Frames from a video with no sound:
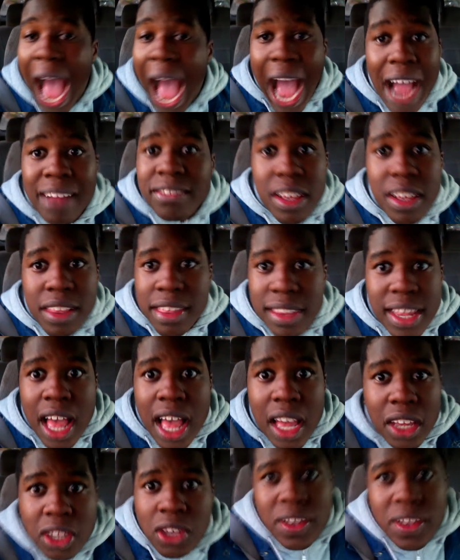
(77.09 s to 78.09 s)
I'm just
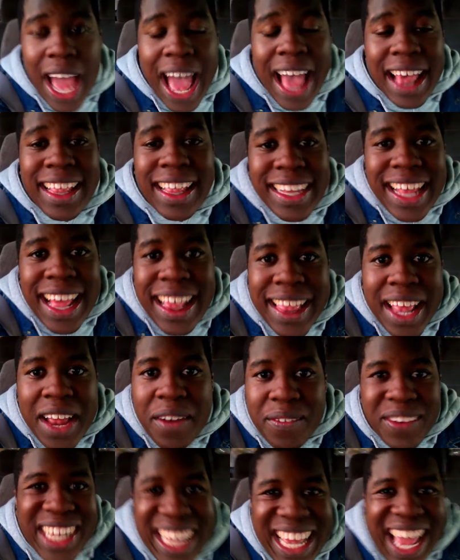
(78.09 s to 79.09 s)
telling you guys that that's
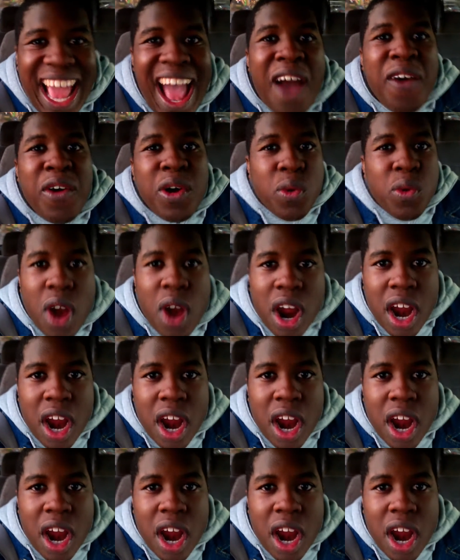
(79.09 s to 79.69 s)
not really how it